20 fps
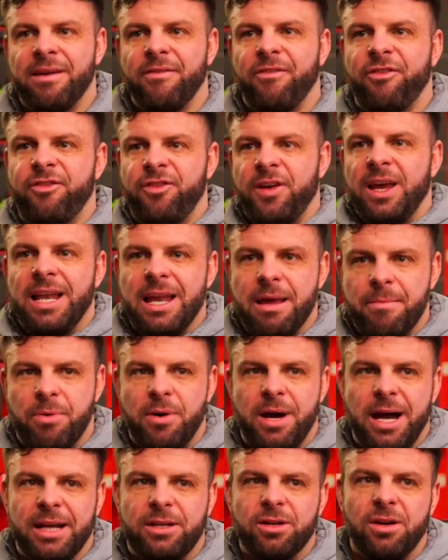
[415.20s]
can feel it, but
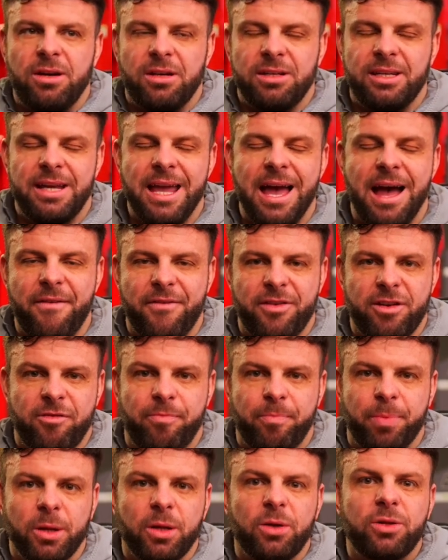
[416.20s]
I don't yet have
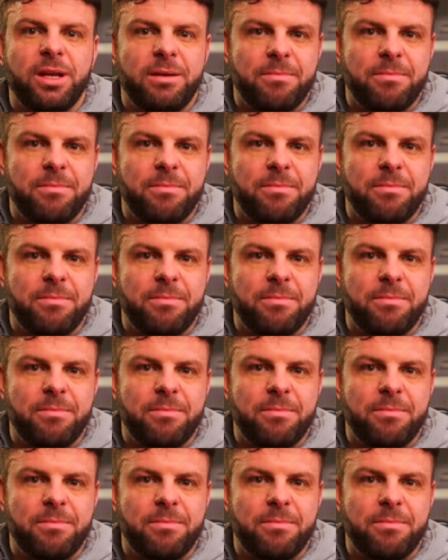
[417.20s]
enough blood